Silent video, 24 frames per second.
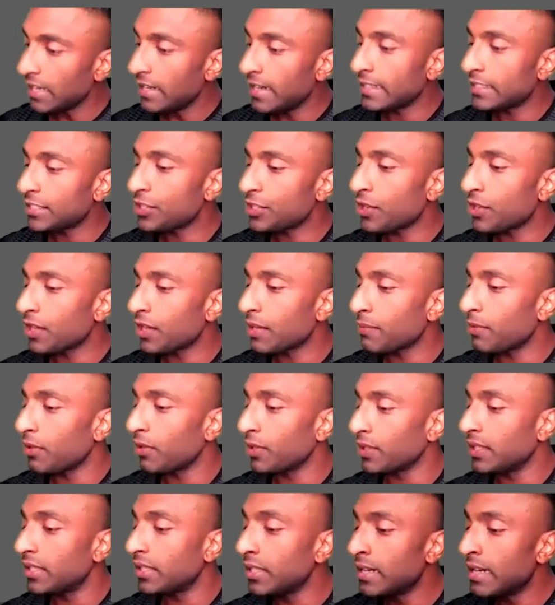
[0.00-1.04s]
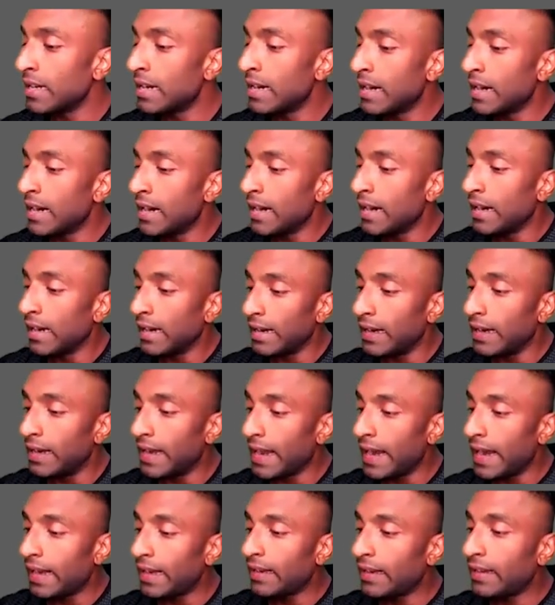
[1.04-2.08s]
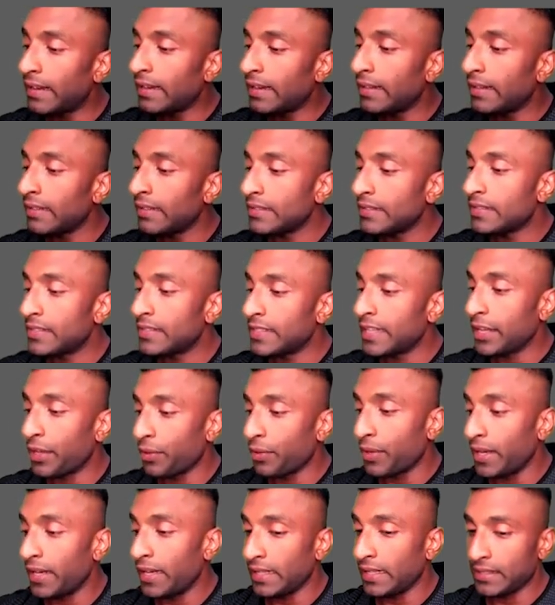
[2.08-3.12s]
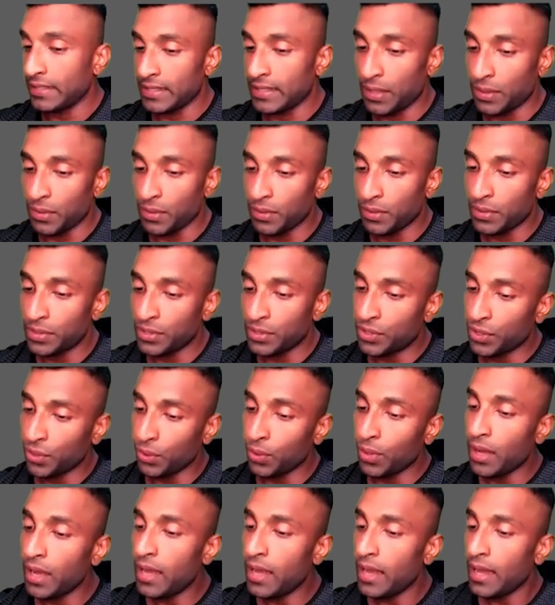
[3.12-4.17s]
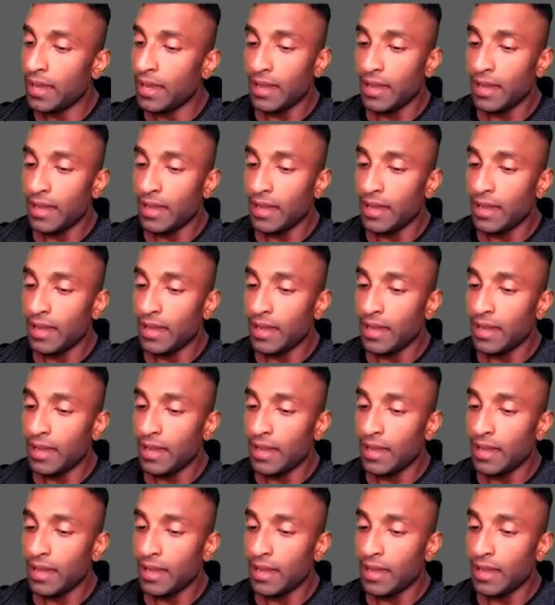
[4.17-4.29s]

let's talk about the dated securities now so